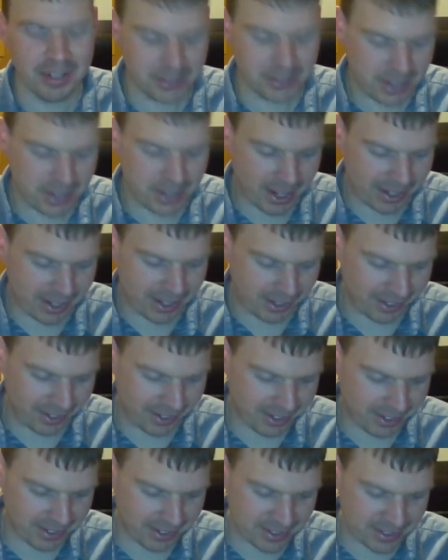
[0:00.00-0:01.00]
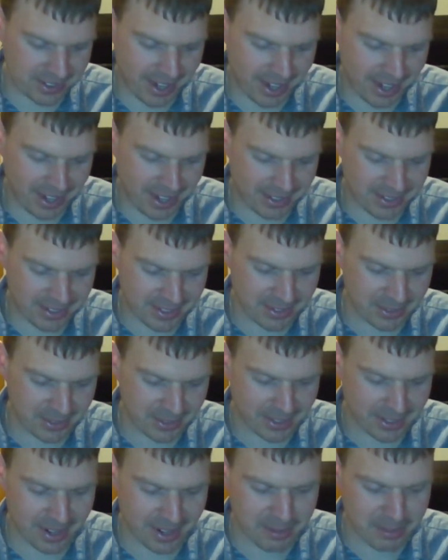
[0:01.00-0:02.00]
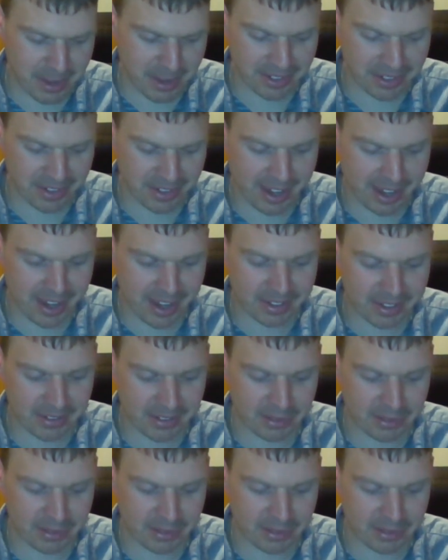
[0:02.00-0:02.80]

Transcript: shaking in his skates. No doubt about that.